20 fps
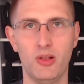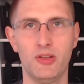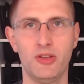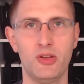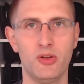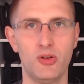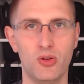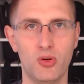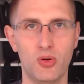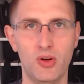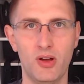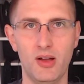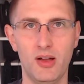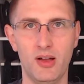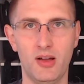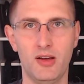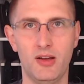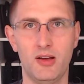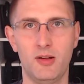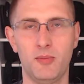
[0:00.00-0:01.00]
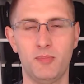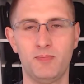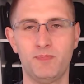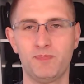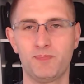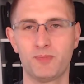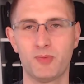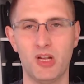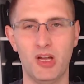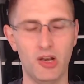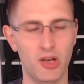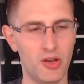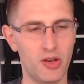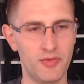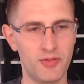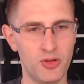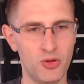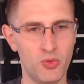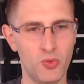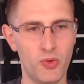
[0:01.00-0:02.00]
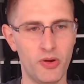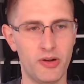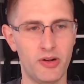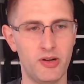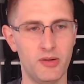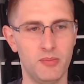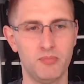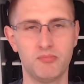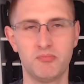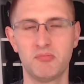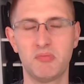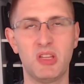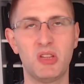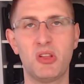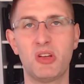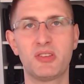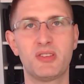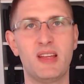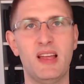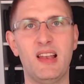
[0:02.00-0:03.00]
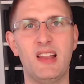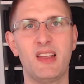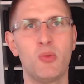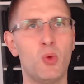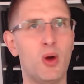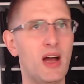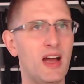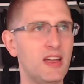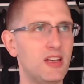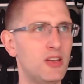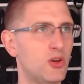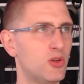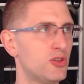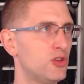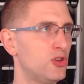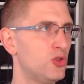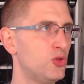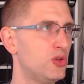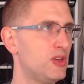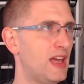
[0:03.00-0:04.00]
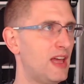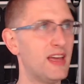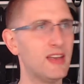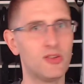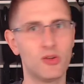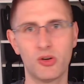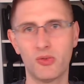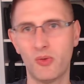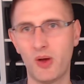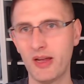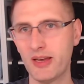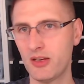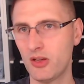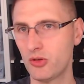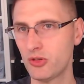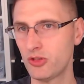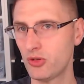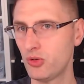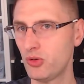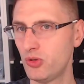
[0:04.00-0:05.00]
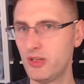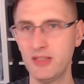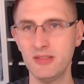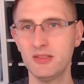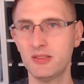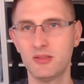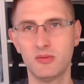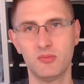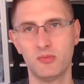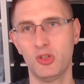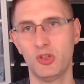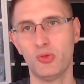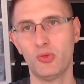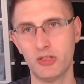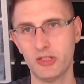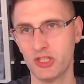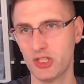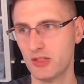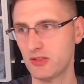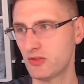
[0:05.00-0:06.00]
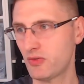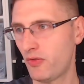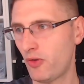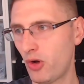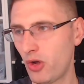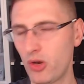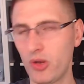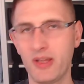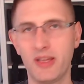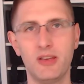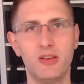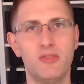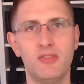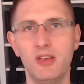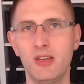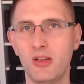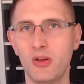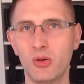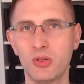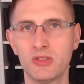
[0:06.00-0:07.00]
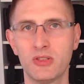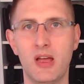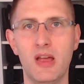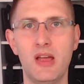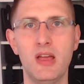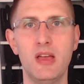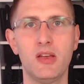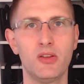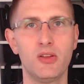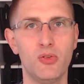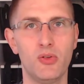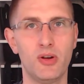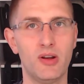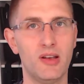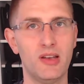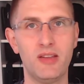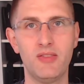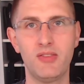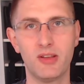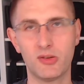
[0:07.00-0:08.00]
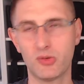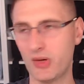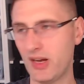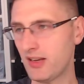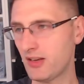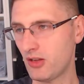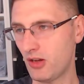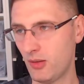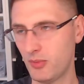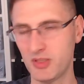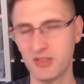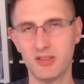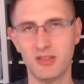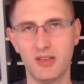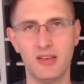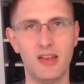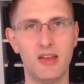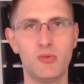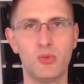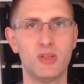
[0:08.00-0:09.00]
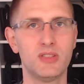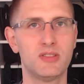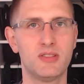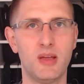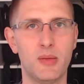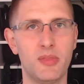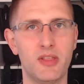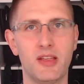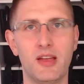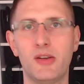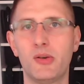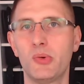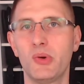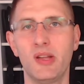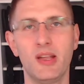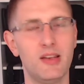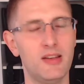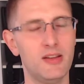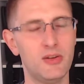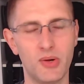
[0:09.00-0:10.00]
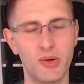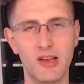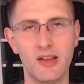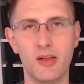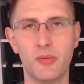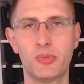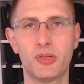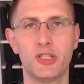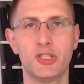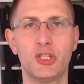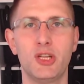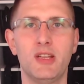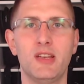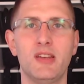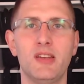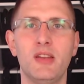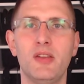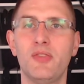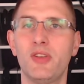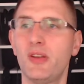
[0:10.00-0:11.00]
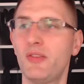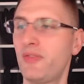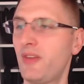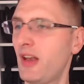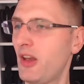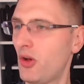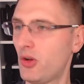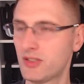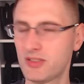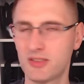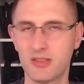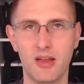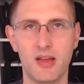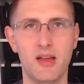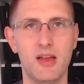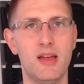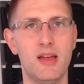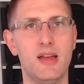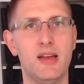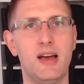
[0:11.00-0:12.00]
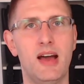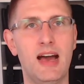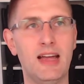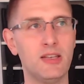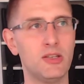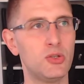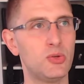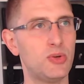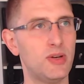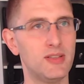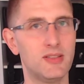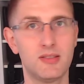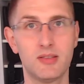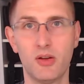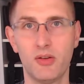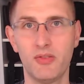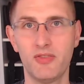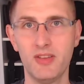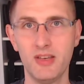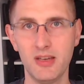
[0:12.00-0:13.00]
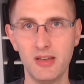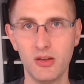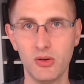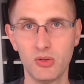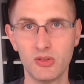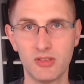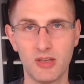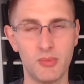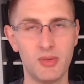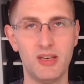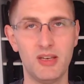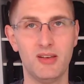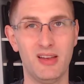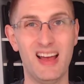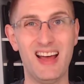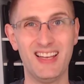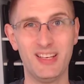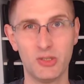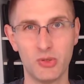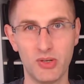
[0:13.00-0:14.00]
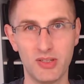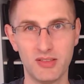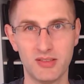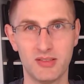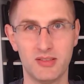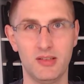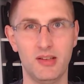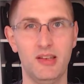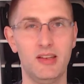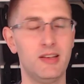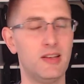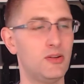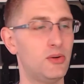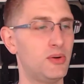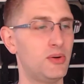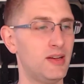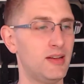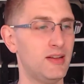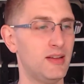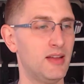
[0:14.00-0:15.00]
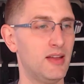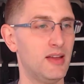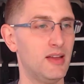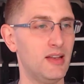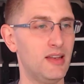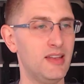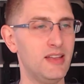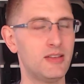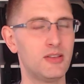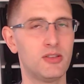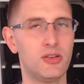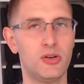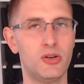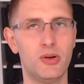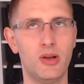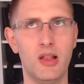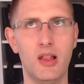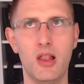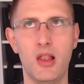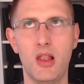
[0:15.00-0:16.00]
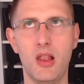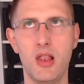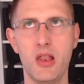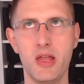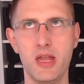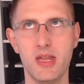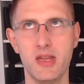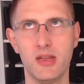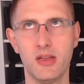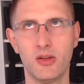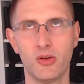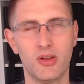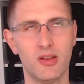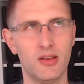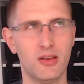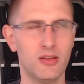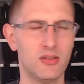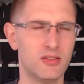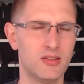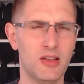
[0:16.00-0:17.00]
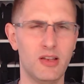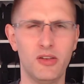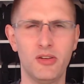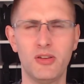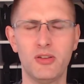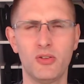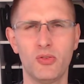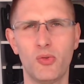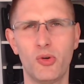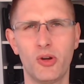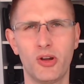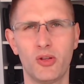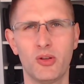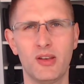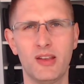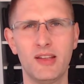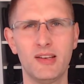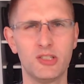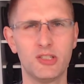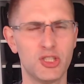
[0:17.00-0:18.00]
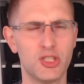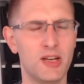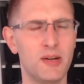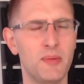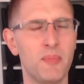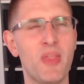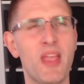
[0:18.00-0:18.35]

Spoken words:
A lot of you were not telling why don't you do that or why don't you do this. You were just following the videos. You were leaving great comments, and that was something I really, really appreciated. Even if I lost hundreds of videos, I mean hundreds, literally. Okay, and still need to work on English here.